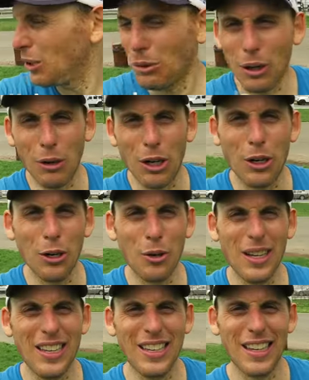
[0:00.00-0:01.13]
what I want to do
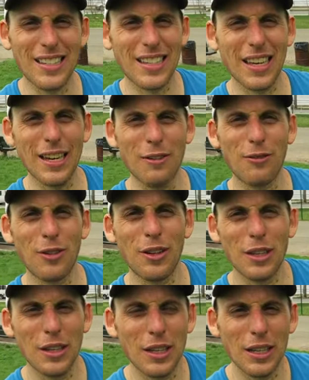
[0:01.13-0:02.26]
is give
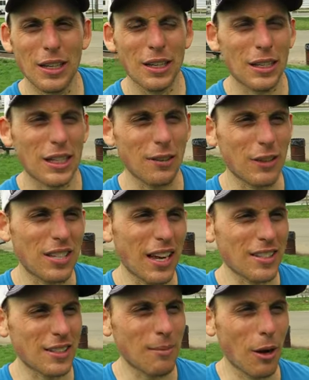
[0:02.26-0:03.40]
a
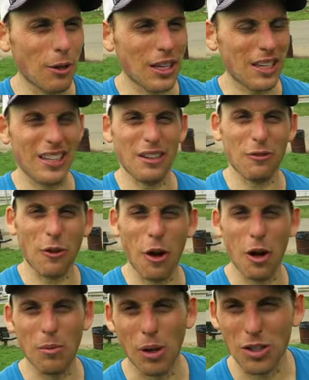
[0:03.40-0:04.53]
testimony
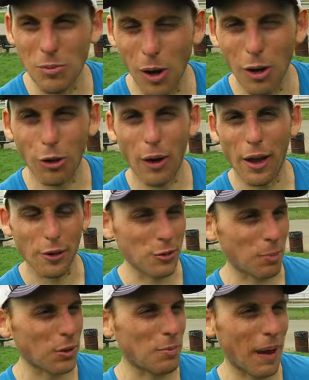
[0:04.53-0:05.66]
from a small creator's
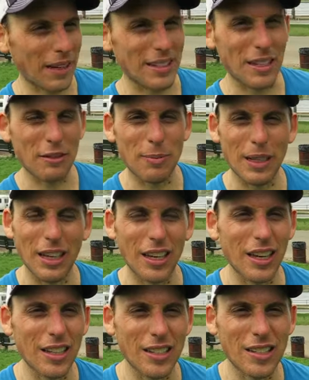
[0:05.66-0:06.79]
perspective,
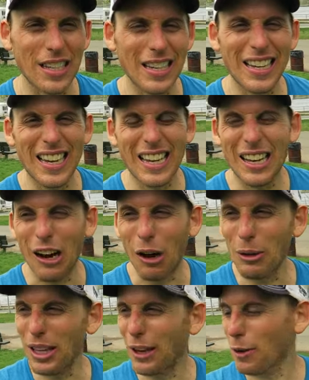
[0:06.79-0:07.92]
because
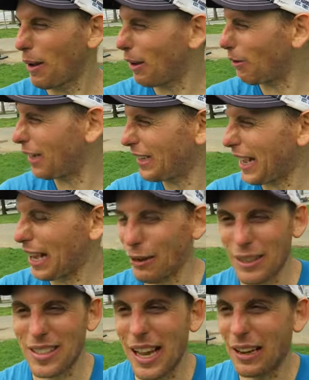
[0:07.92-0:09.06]
all you hear about right now
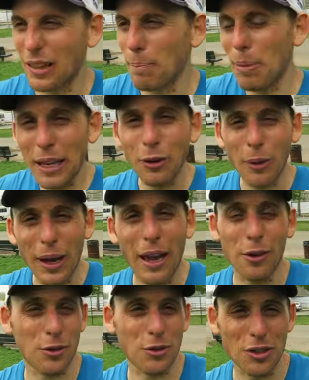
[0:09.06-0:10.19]
is how the big
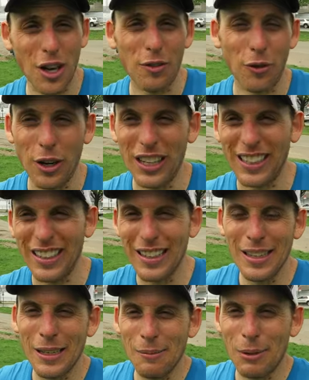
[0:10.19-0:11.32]
creators are suffering,
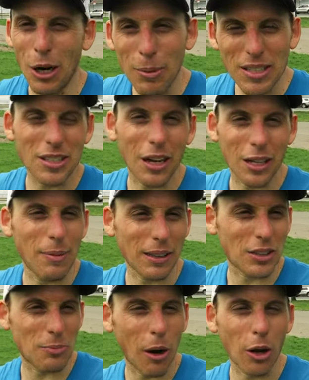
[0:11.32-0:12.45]
but nobody's talking about
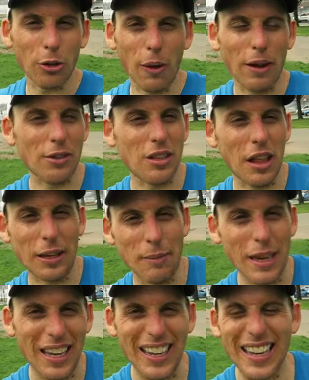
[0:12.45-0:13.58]
the small creators like
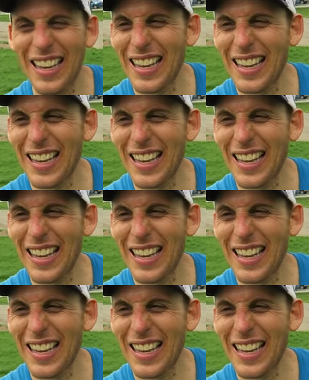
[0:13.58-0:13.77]
me.